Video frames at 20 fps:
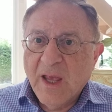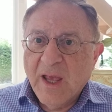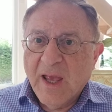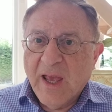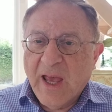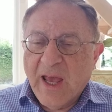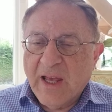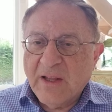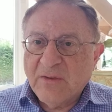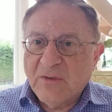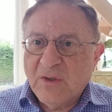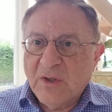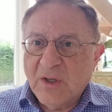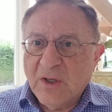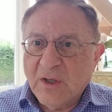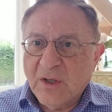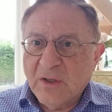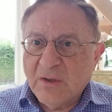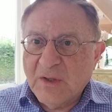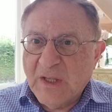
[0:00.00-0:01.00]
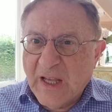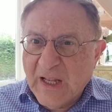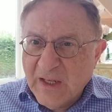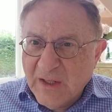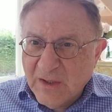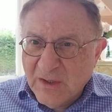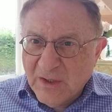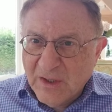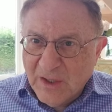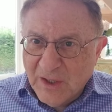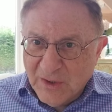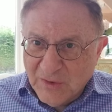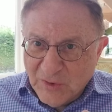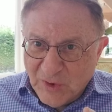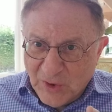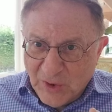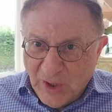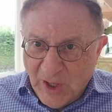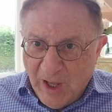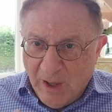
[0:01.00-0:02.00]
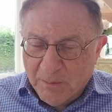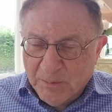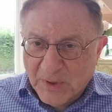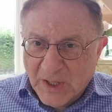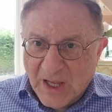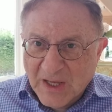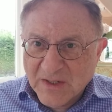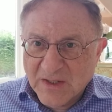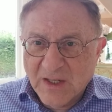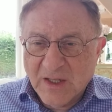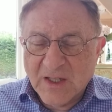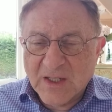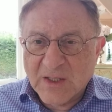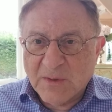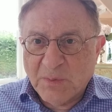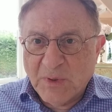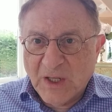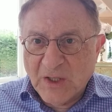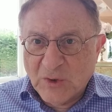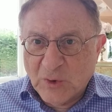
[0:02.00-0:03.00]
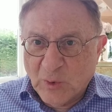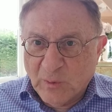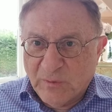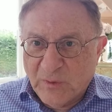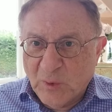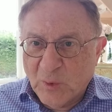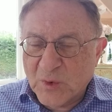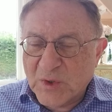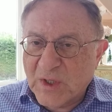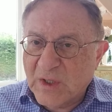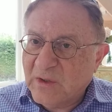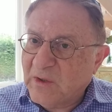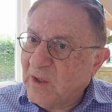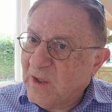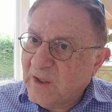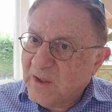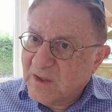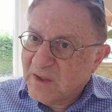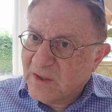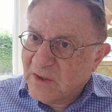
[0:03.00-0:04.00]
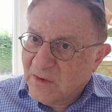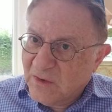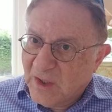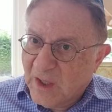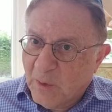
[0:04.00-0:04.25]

and then the uprising spread to few cities.